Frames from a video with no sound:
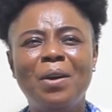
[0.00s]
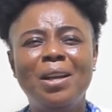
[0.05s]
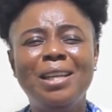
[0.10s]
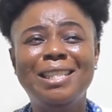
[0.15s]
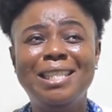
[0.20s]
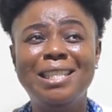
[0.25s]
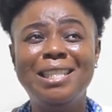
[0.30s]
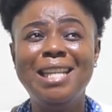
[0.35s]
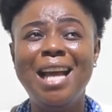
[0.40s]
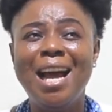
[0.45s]

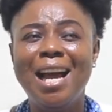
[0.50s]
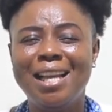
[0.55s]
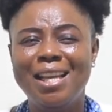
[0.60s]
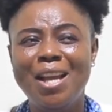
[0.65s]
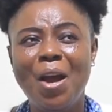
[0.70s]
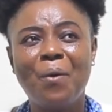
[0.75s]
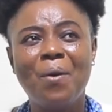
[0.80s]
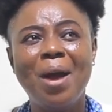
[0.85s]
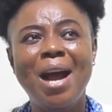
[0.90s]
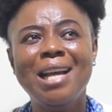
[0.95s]
it's not
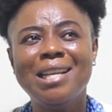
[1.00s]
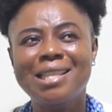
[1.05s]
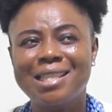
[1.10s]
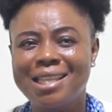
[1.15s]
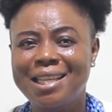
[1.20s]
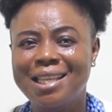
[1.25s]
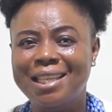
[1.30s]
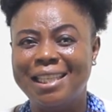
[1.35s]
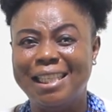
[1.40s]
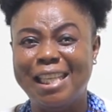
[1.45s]
your
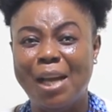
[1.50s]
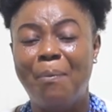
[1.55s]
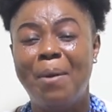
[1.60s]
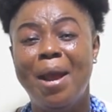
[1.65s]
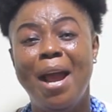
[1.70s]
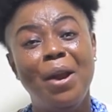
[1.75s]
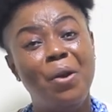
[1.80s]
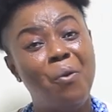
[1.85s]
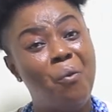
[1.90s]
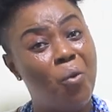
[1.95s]
question, your
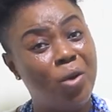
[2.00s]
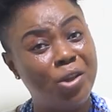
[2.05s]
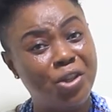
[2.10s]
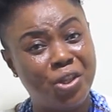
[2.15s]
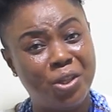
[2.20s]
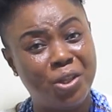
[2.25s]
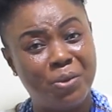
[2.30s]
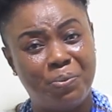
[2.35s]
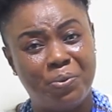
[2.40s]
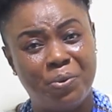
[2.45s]
band
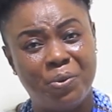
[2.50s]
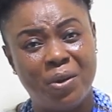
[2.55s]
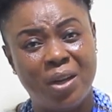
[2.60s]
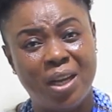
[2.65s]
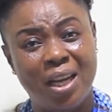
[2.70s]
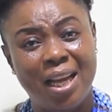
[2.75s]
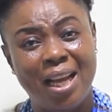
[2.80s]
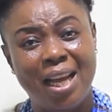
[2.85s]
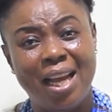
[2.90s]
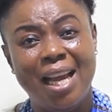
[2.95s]
worship.
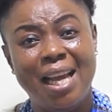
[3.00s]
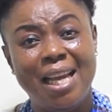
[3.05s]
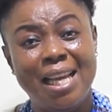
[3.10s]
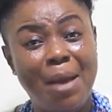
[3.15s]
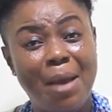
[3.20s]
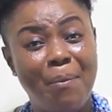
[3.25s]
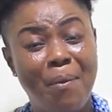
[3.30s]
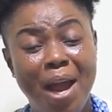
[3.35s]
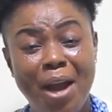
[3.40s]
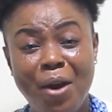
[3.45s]

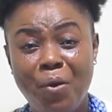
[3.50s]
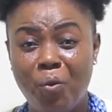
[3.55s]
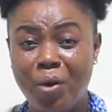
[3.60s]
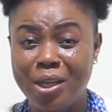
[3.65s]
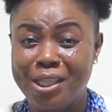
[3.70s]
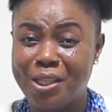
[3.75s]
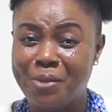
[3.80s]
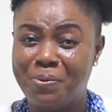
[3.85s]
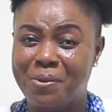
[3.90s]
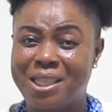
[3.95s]
Yabayan
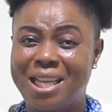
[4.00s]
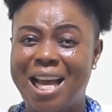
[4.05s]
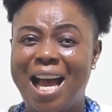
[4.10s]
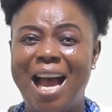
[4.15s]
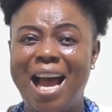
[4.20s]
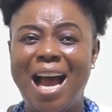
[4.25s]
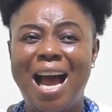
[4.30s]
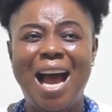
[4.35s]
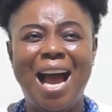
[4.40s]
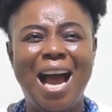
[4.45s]
worship sir.
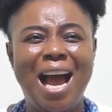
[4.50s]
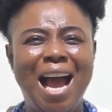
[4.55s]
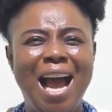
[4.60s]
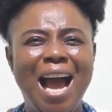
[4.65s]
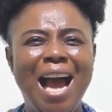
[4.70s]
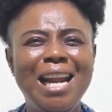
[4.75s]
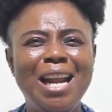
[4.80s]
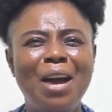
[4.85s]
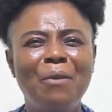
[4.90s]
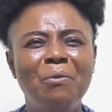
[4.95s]

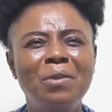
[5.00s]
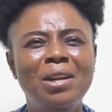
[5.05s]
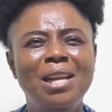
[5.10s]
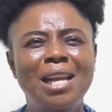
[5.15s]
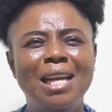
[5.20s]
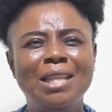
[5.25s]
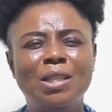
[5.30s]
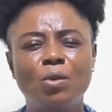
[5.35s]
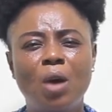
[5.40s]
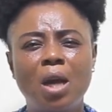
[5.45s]
And I put the
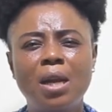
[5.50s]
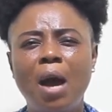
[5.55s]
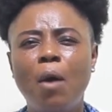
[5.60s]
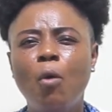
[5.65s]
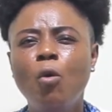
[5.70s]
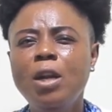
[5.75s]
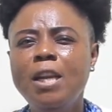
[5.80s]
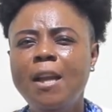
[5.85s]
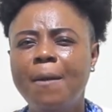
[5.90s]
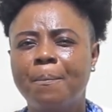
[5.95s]
yet one
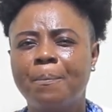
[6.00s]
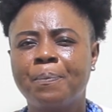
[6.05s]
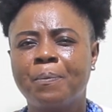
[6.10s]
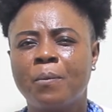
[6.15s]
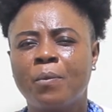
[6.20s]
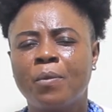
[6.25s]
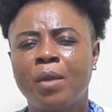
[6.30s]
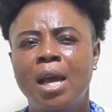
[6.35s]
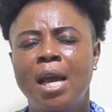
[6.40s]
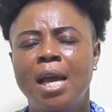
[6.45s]
unim.
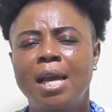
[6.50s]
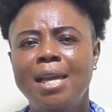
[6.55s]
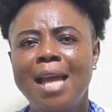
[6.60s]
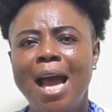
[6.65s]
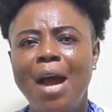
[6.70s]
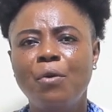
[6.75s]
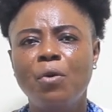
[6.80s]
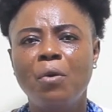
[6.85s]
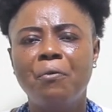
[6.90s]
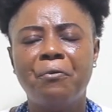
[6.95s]

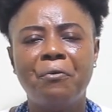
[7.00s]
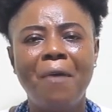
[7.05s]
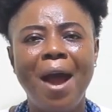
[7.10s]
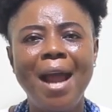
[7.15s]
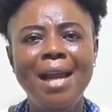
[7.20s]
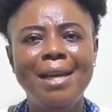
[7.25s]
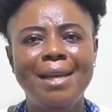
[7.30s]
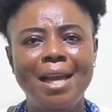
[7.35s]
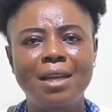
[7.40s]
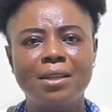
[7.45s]
Yano
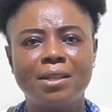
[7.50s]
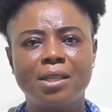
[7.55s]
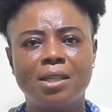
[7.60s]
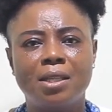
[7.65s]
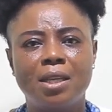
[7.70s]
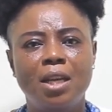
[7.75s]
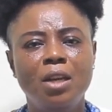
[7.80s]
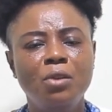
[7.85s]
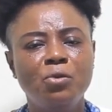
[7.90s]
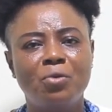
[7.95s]

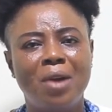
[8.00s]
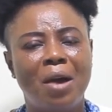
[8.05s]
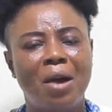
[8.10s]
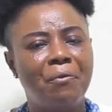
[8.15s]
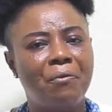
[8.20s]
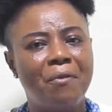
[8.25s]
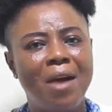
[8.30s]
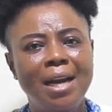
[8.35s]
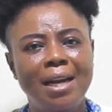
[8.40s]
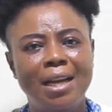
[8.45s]
Fridays, Israel
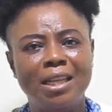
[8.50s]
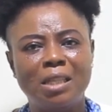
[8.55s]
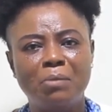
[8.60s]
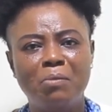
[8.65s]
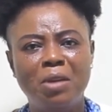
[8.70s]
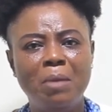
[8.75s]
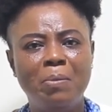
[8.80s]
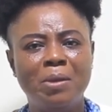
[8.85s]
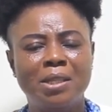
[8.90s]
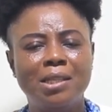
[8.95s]
Fridays,
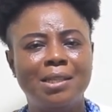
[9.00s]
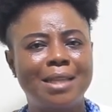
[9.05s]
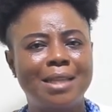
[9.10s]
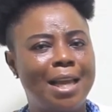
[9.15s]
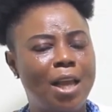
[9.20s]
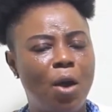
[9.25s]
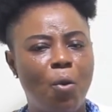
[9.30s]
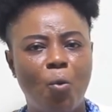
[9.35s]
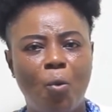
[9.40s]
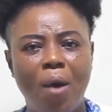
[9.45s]
my name is sister
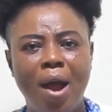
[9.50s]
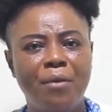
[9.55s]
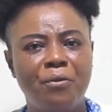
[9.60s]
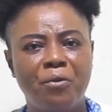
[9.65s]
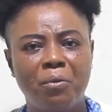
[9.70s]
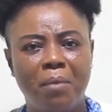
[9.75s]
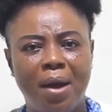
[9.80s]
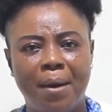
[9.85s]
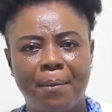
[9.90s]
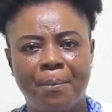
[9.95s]
Yan
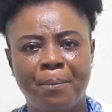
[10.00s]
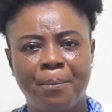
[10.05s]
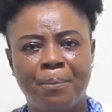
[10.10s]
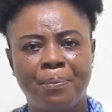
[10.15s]
Quaduma.